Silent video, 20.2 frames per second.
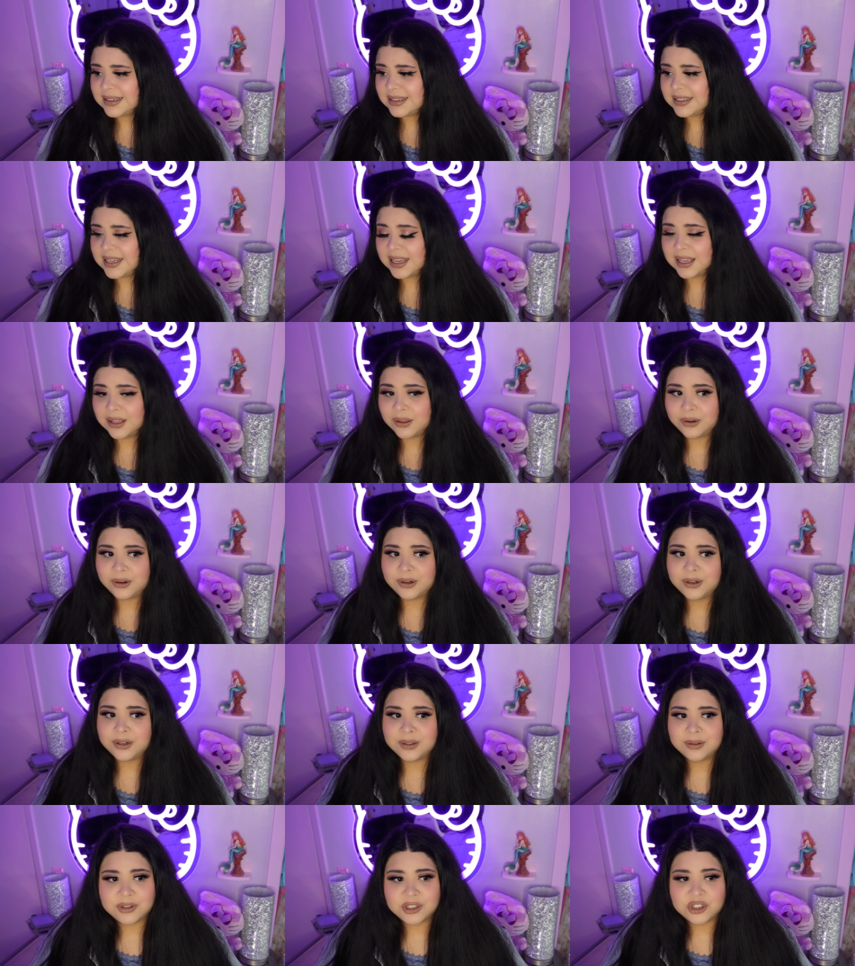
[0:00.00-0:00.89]

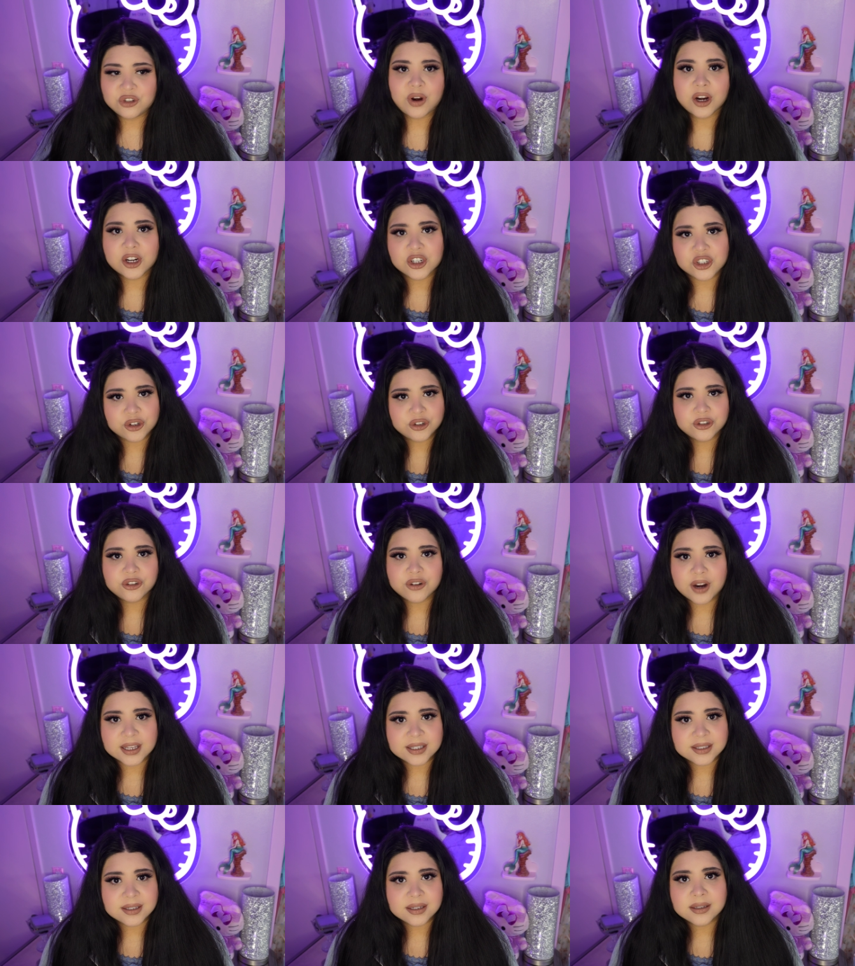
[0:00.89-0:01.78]
tailored, structured
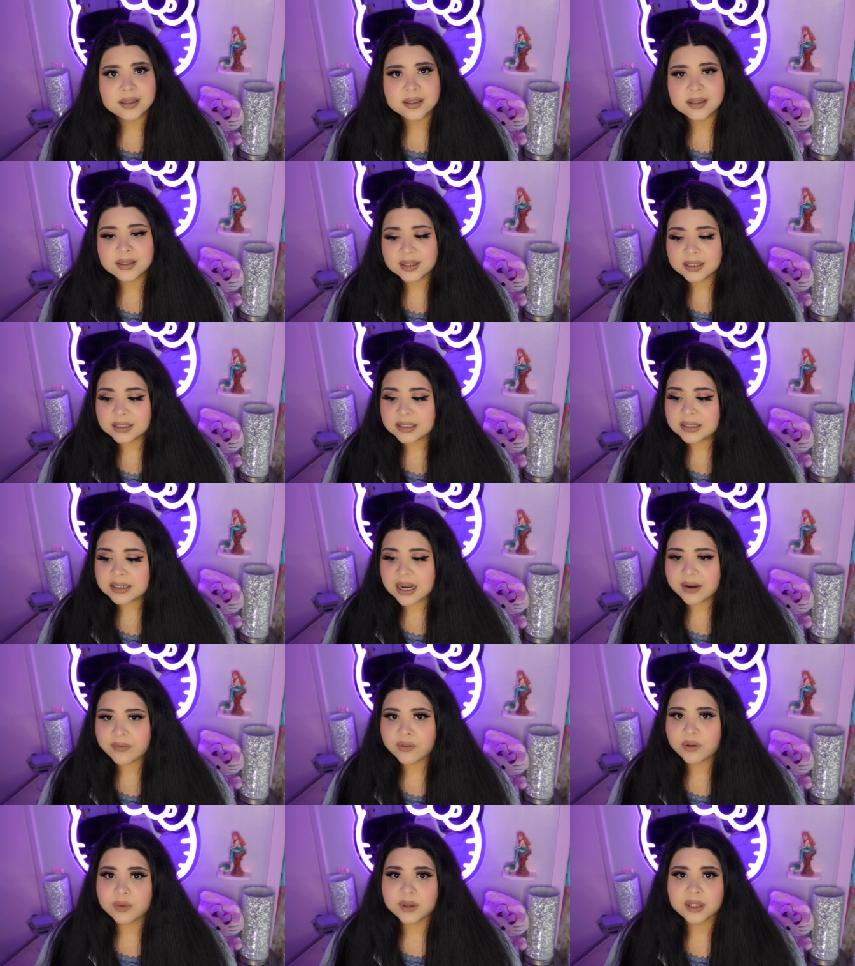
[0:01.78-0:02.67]
dresses. It's
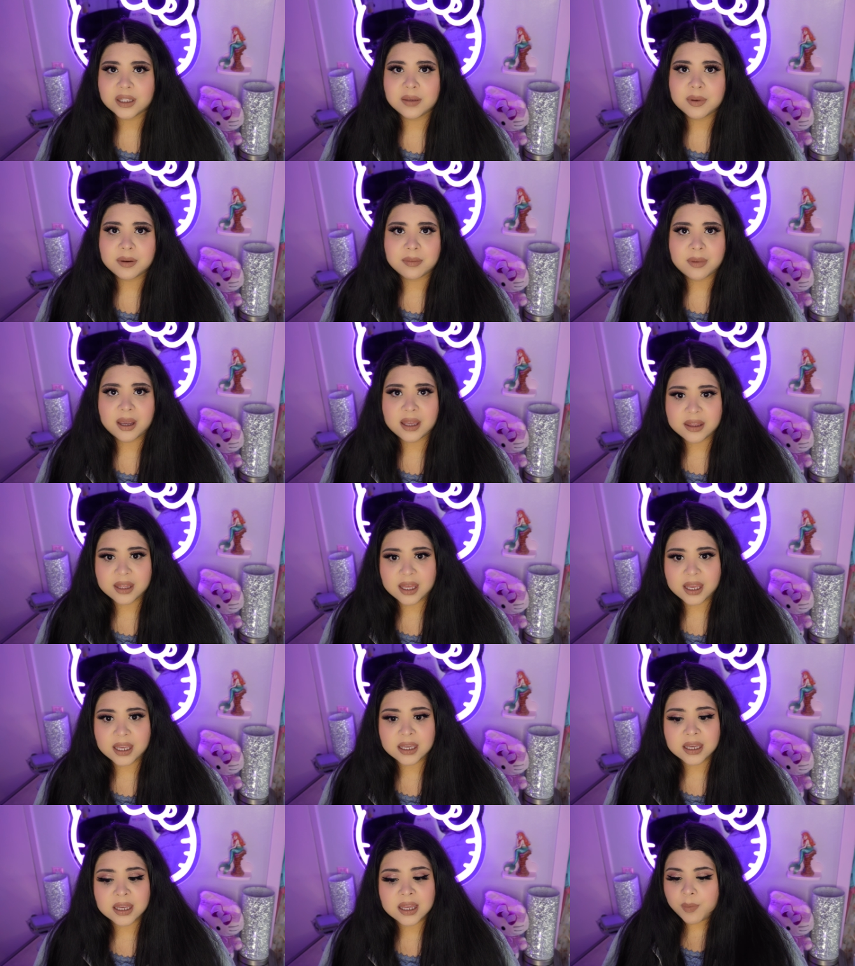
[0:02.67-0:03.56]
never really been my
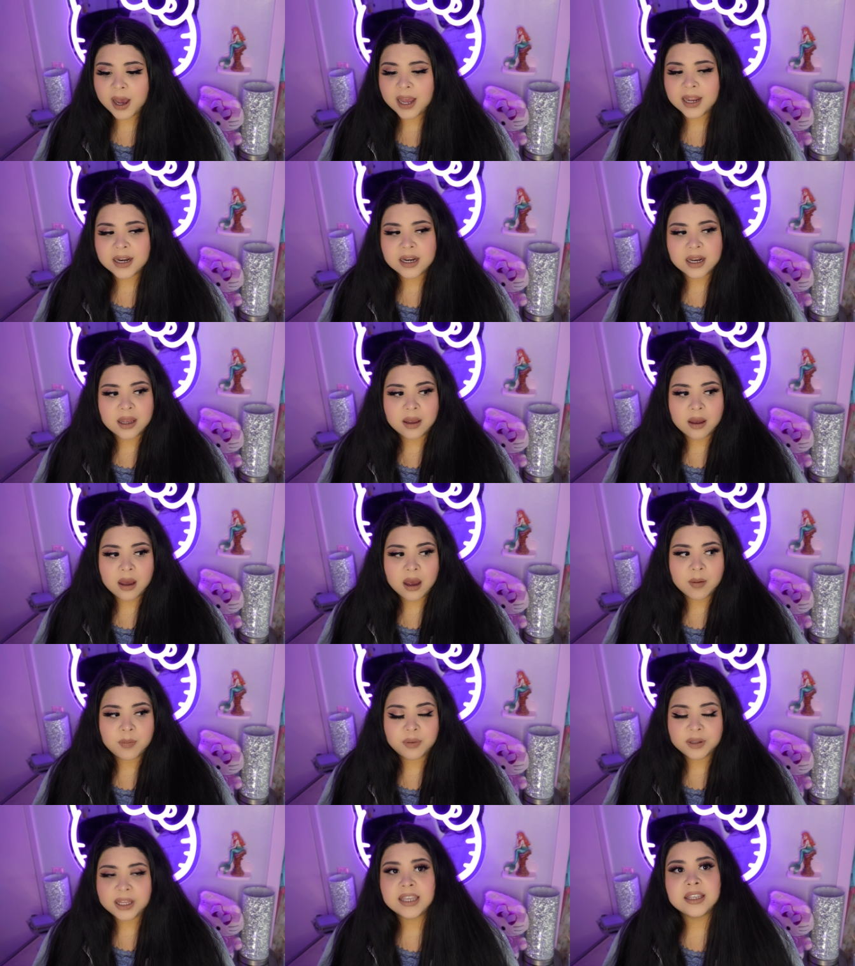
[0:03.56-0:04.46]
thing. But
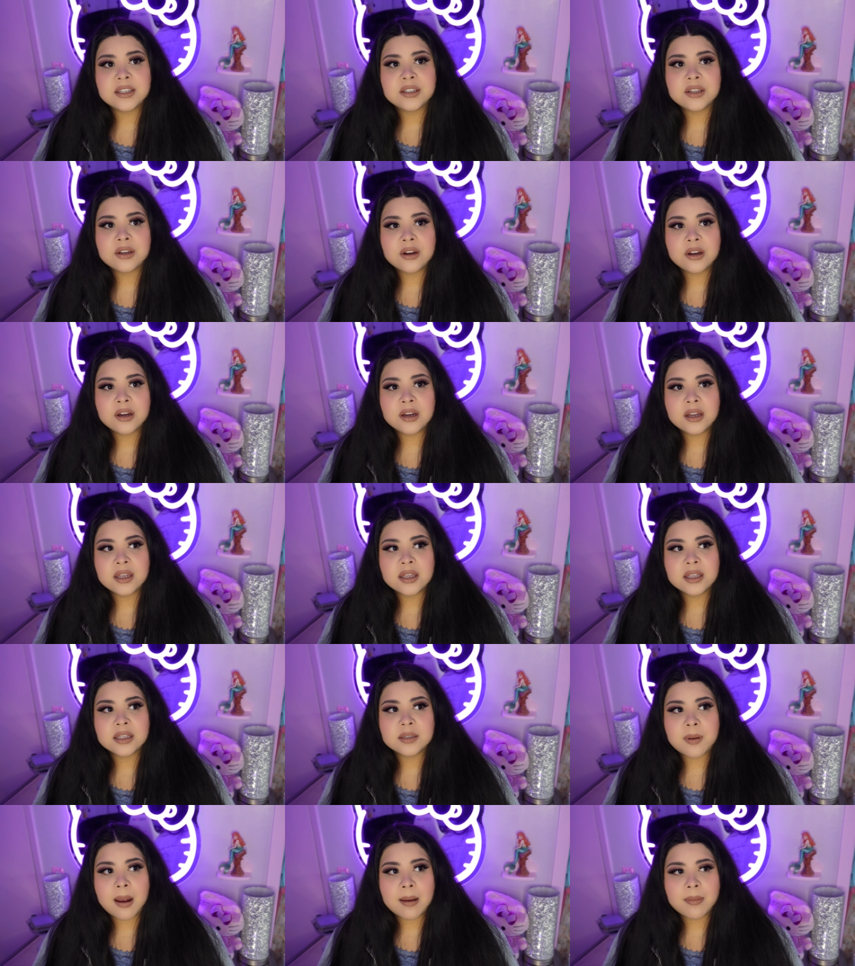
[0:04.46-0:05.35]
a blazer
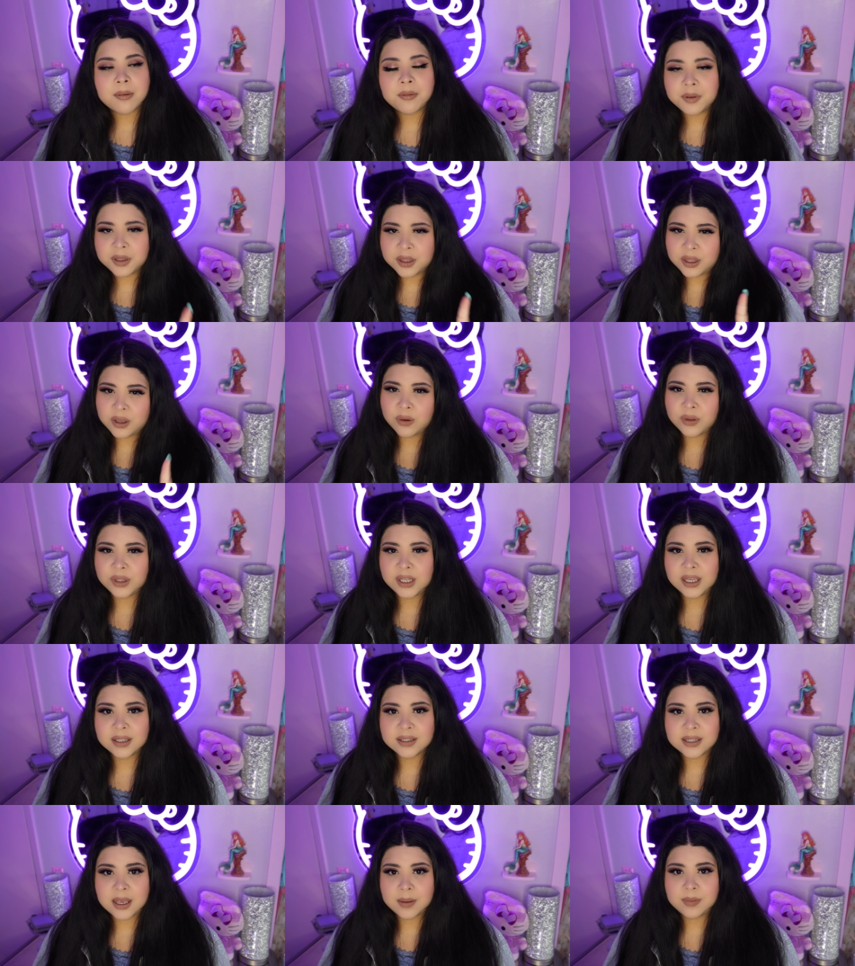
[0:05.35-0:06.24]
is probably the only
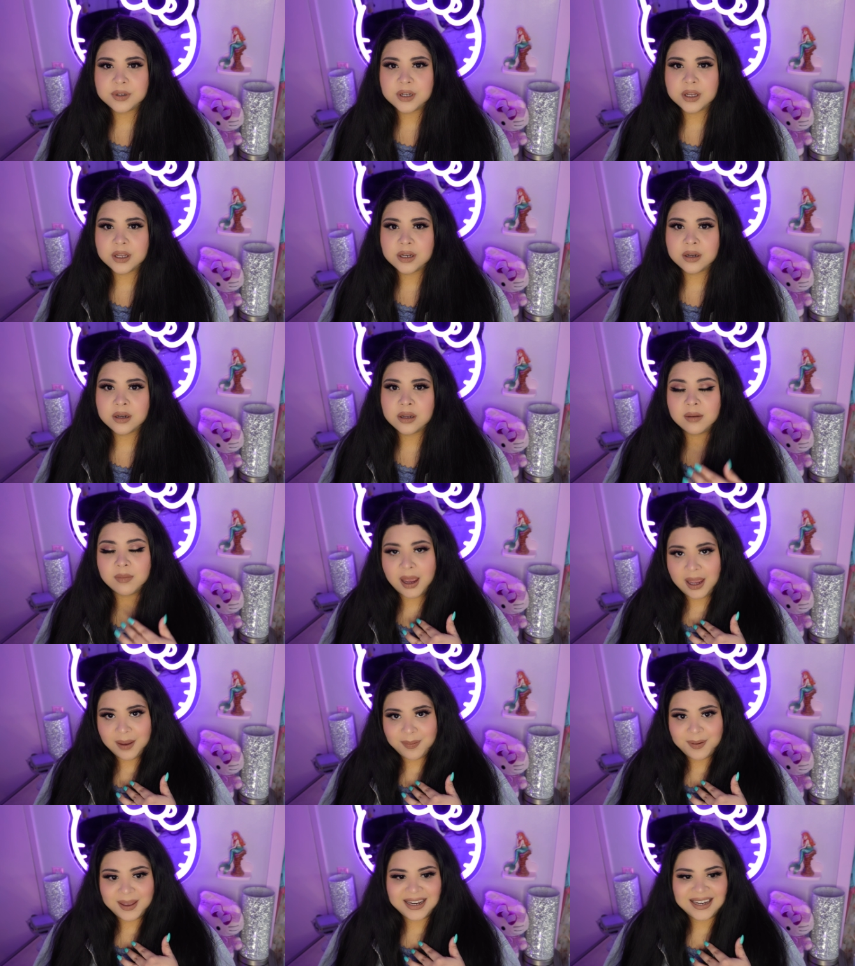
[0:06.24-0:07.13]
exception, in
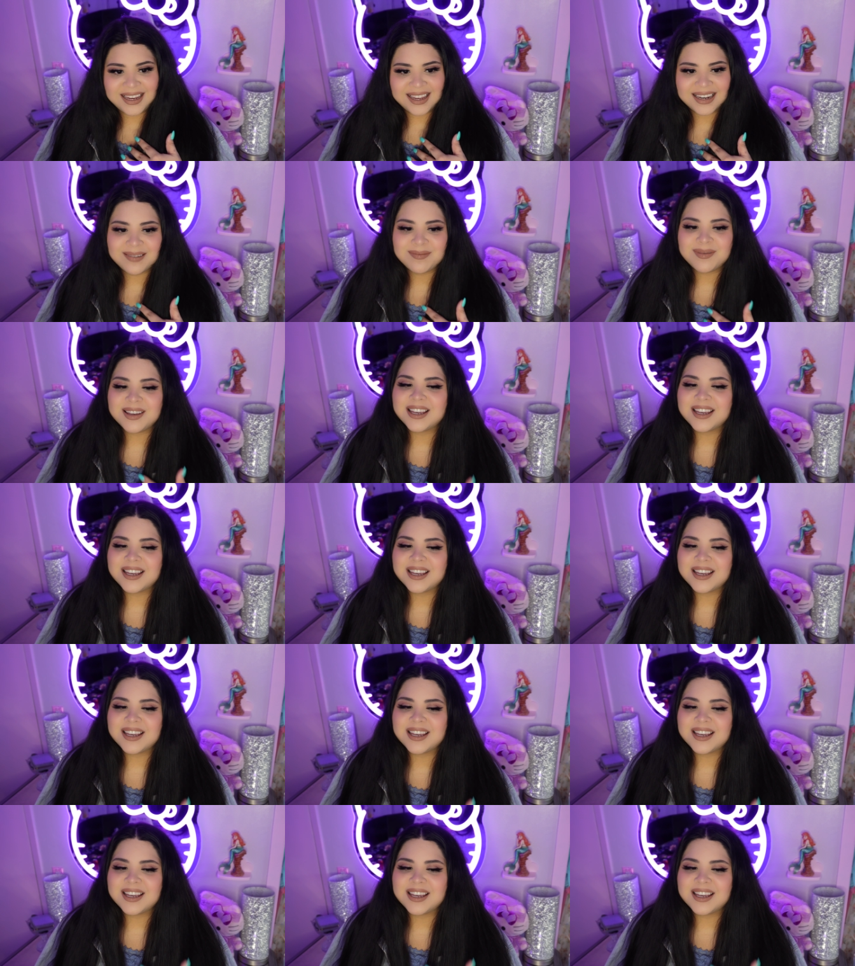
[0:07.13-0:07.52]
my opinion,